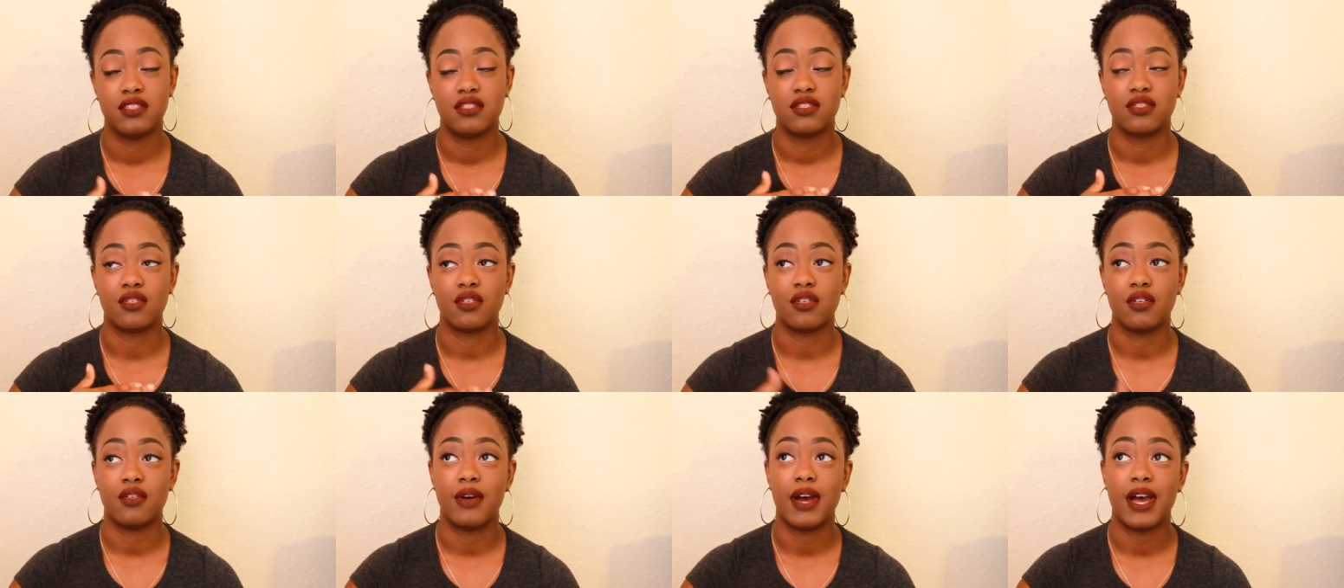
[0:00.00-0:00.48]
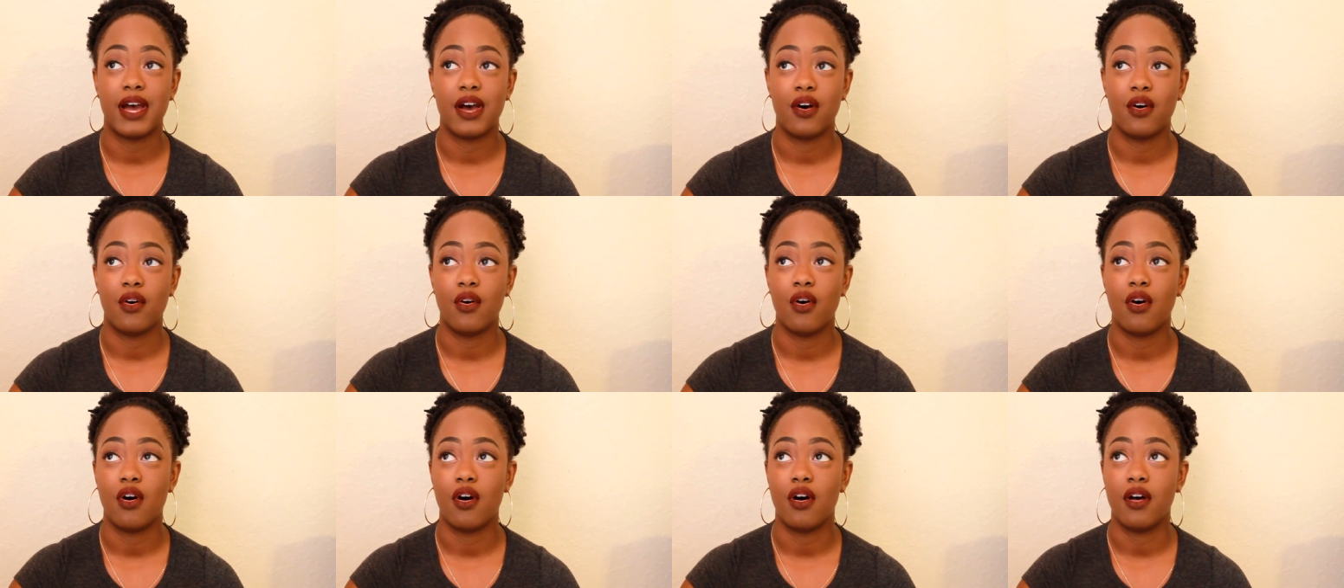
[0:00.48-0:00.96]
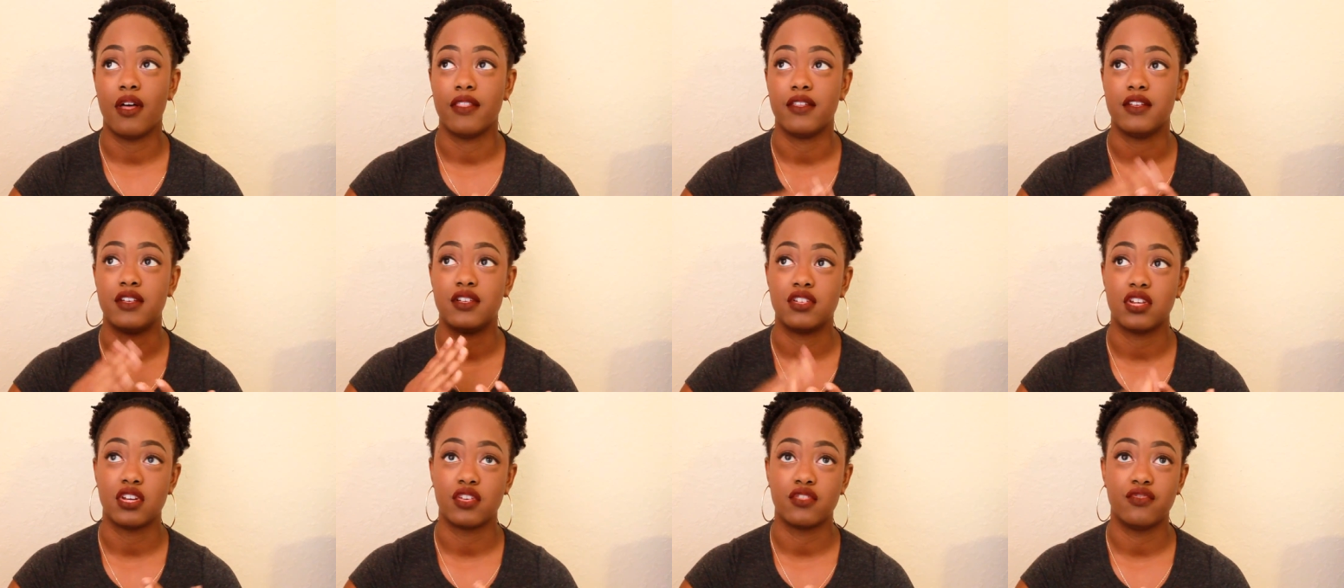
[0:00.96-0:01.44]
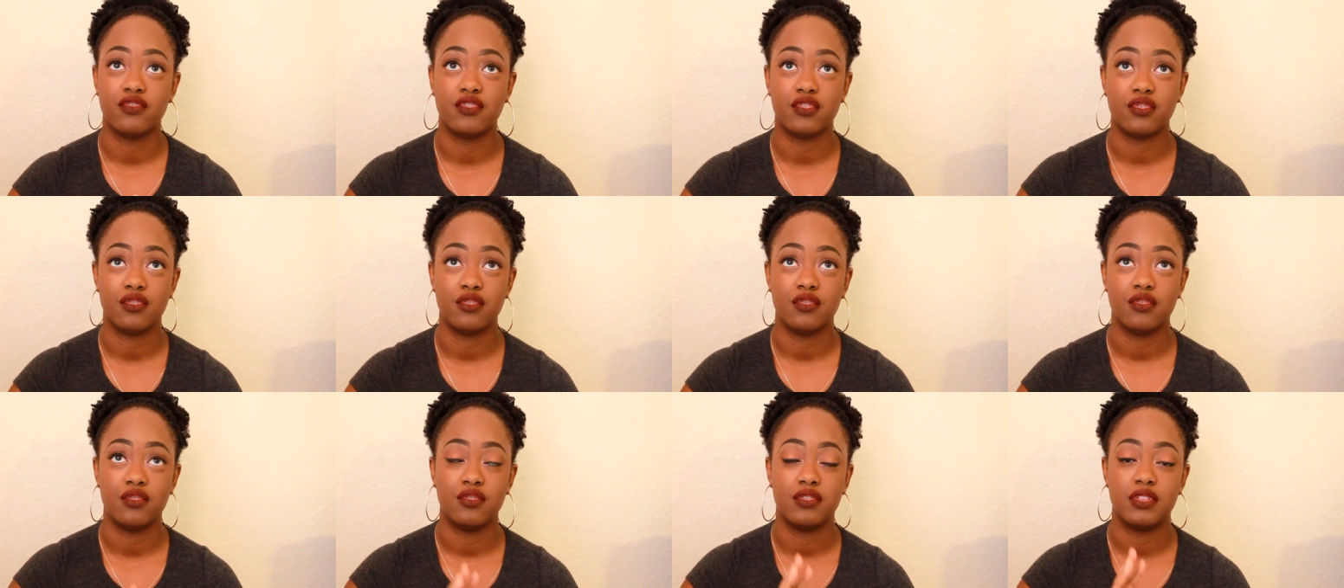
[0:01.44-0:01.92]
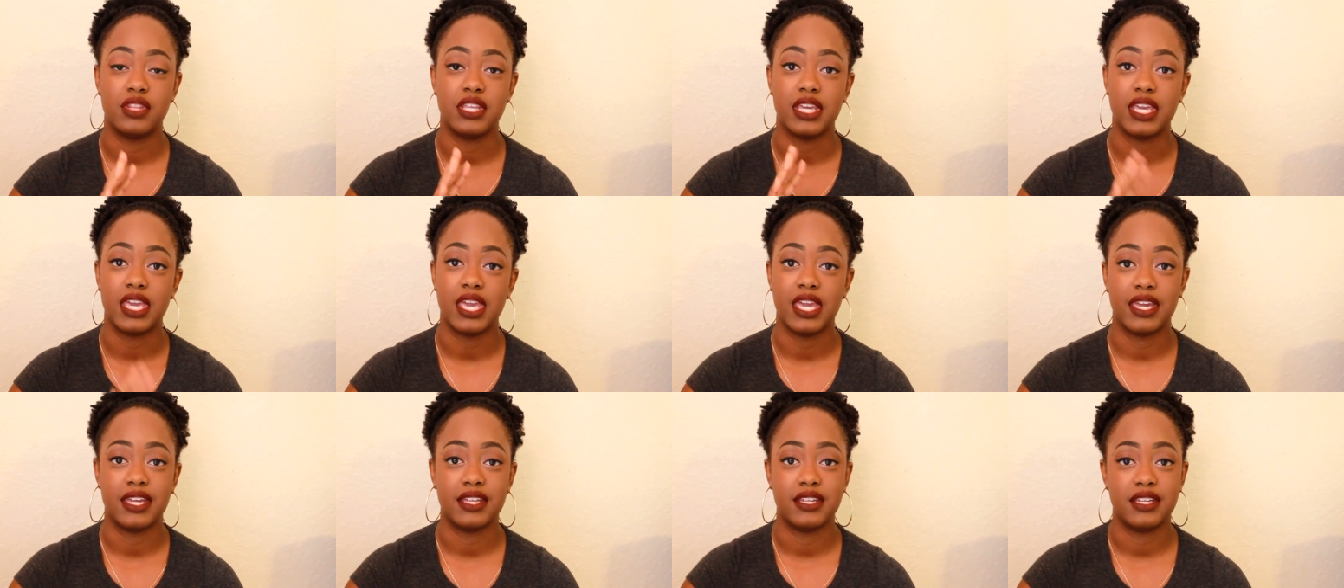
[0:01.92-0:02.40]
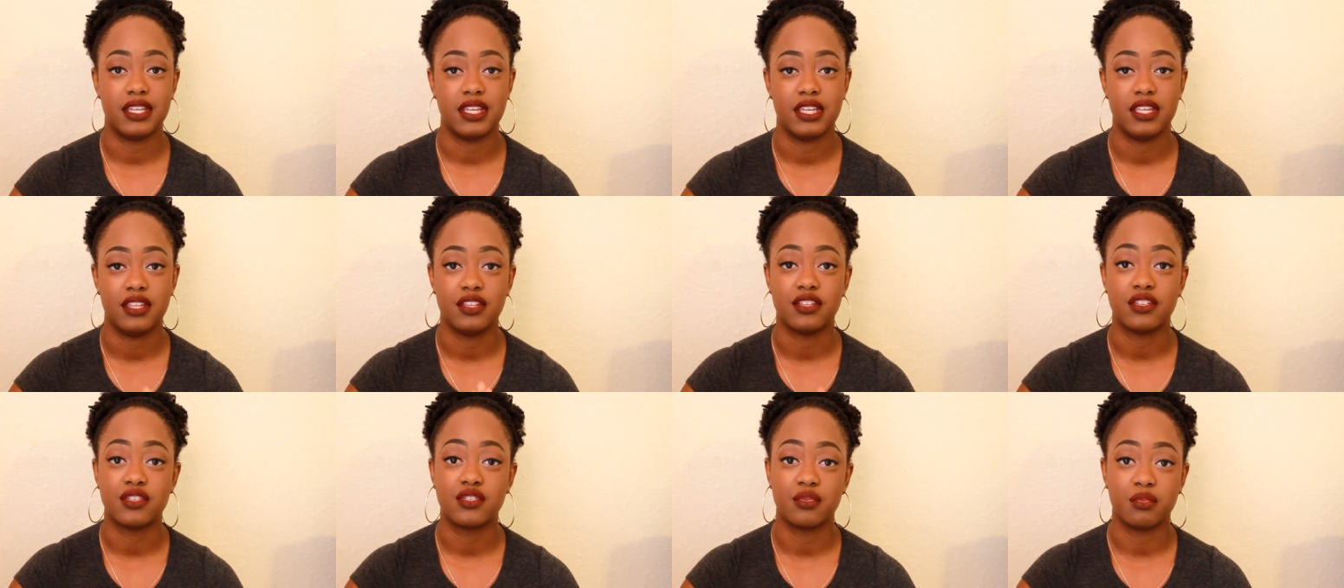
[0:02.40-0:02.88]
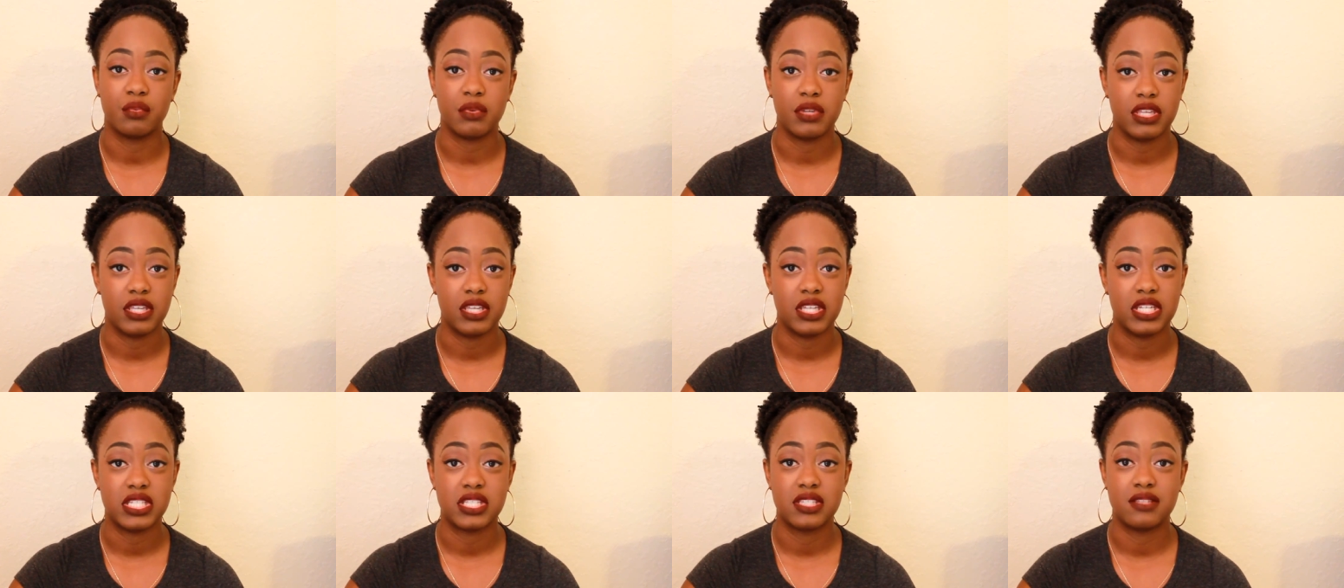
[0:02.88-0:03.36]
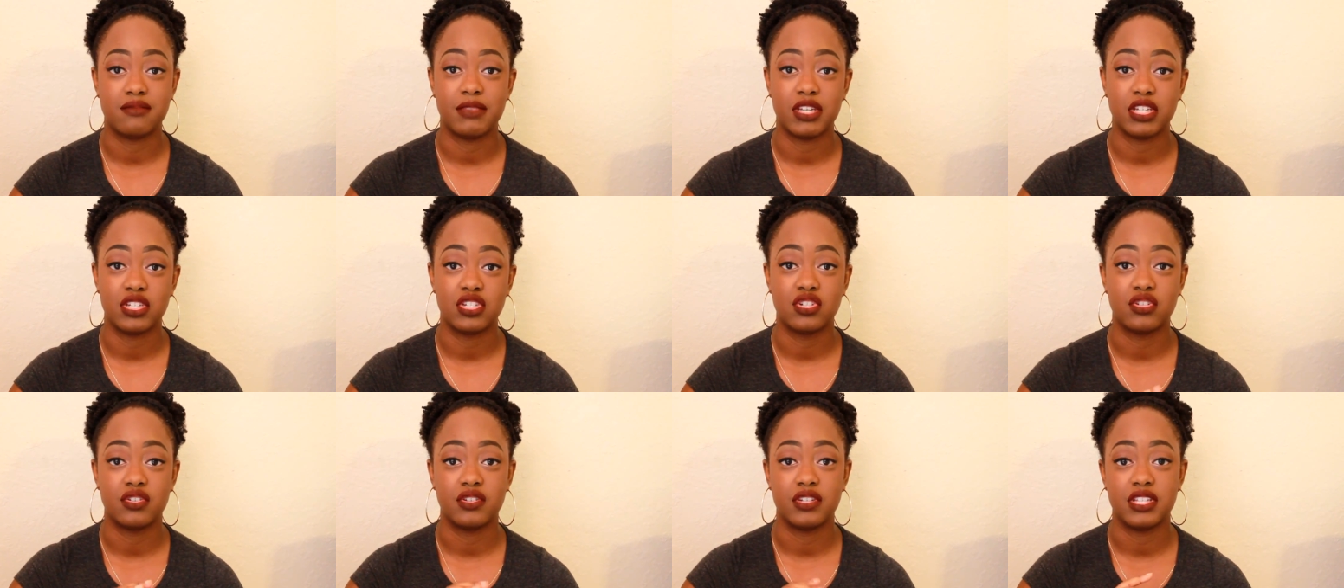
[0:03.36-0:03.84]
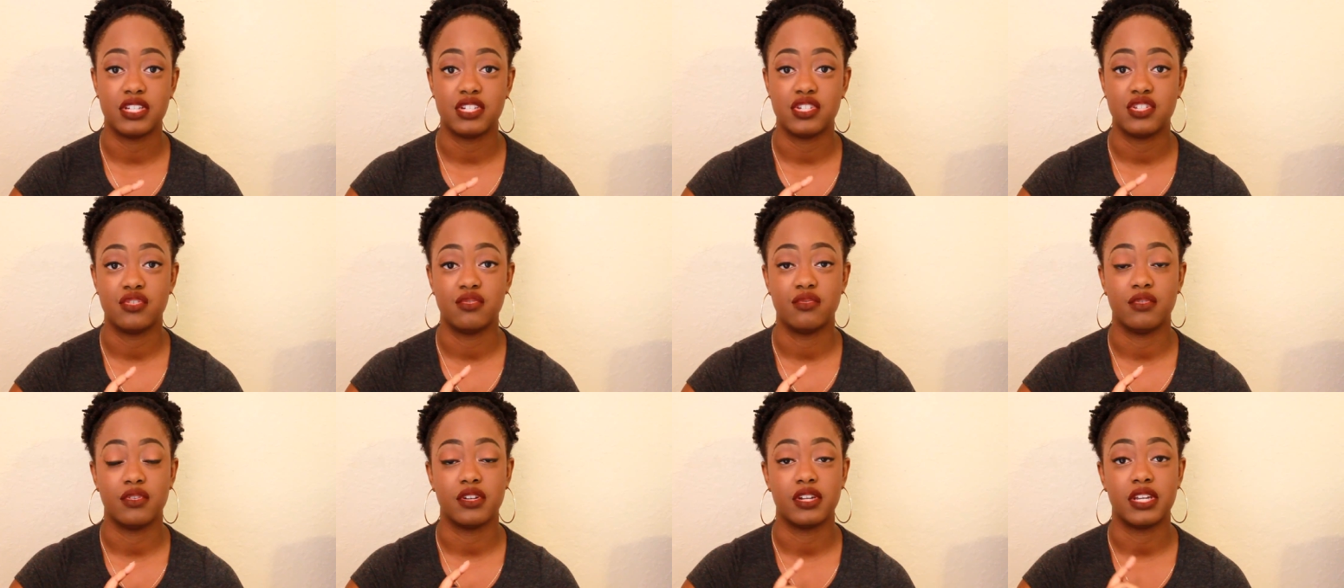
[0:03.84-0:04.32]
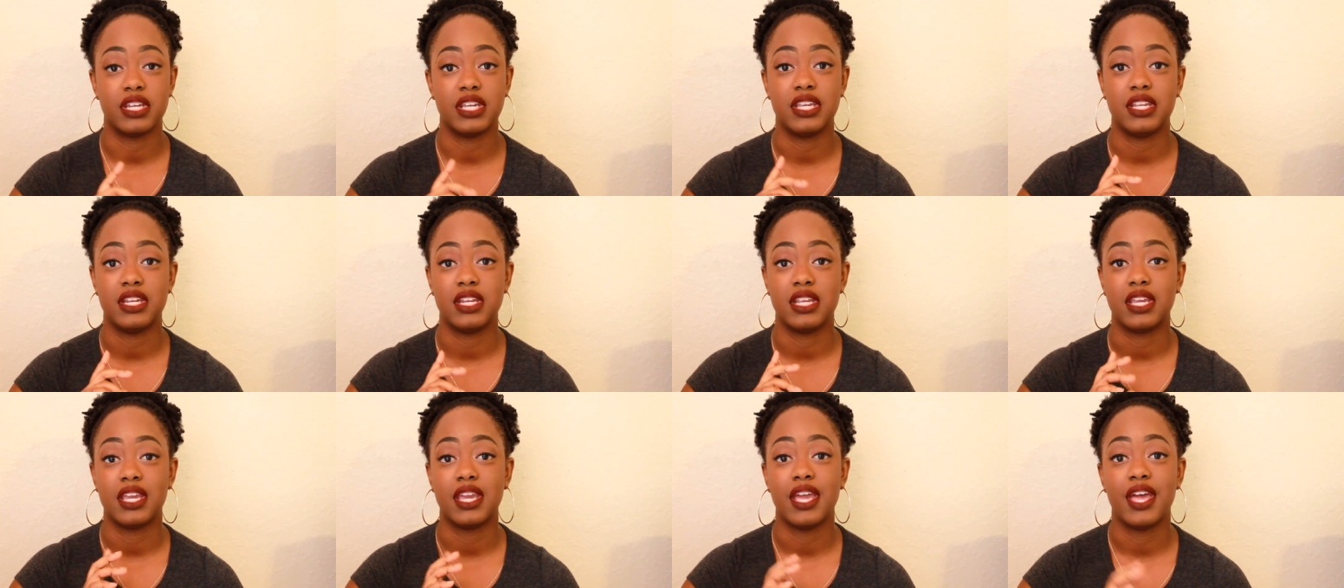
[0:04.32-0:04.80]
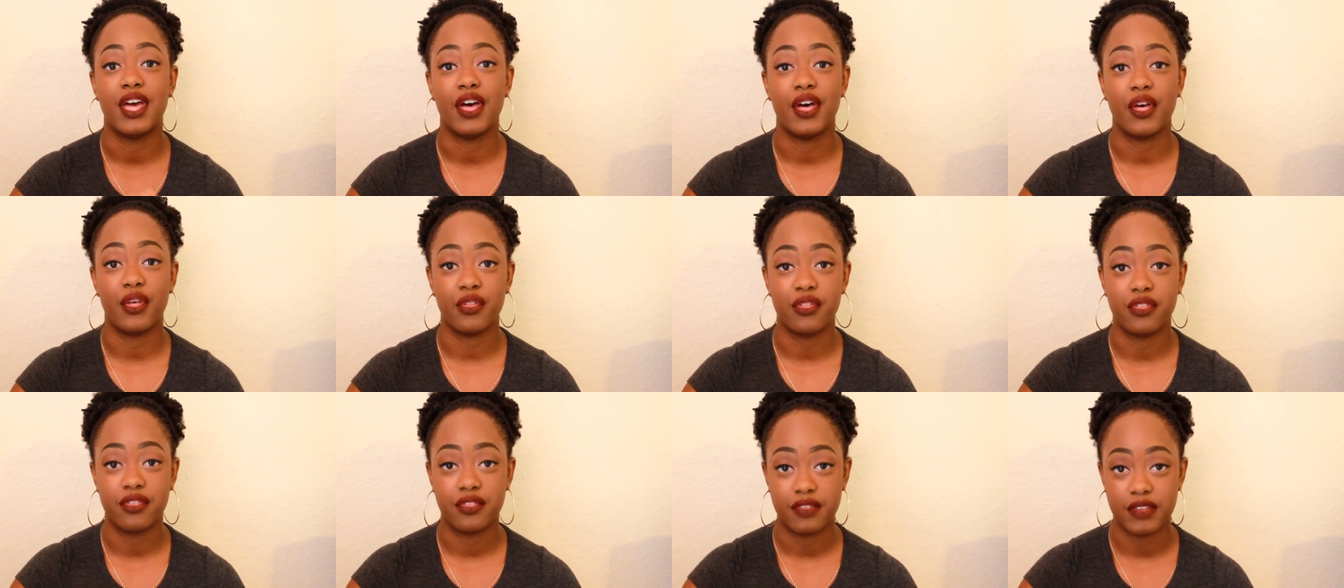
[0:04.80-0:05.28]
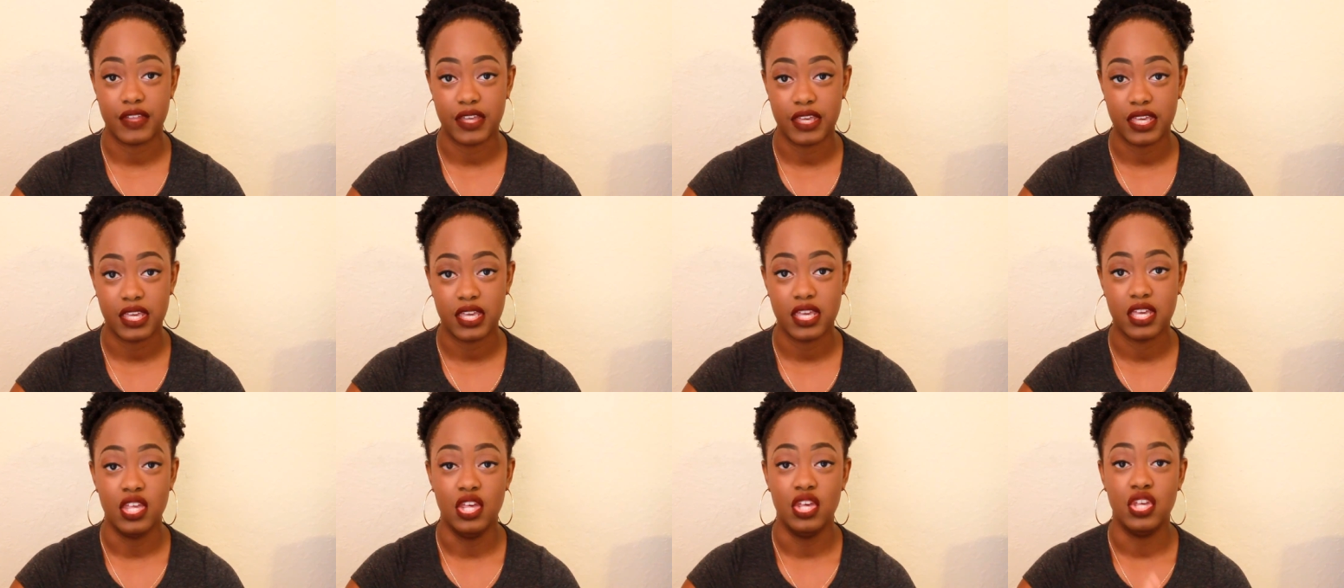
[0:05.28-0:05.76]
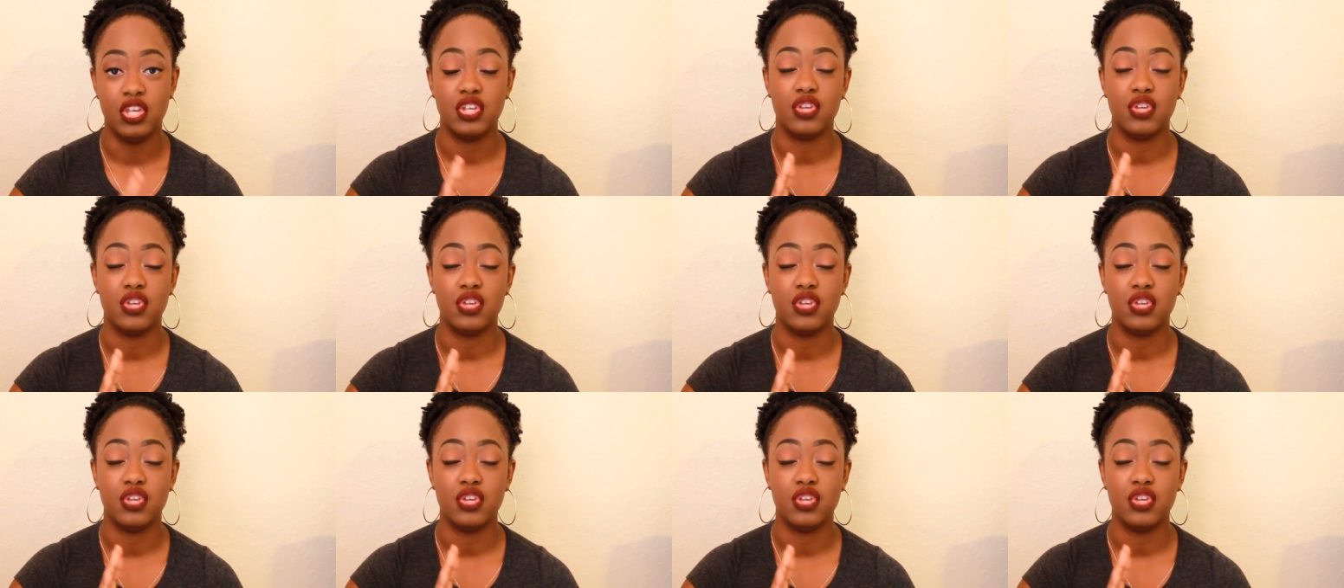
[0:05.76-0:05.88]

Throw out all the junk food, the candy, the sweets. Make sure that you are eating healthy.